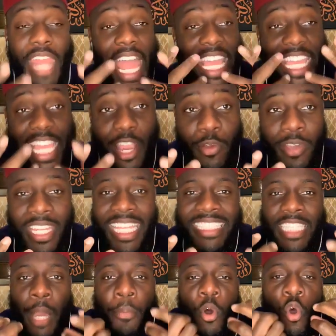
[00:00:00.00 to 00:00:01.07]
I hear it,
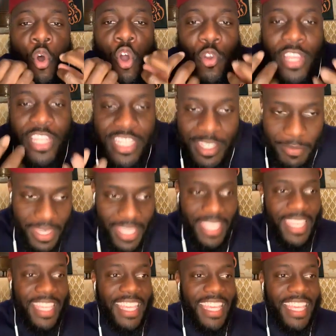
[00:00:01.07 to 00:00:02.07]
it's abhorrent to me.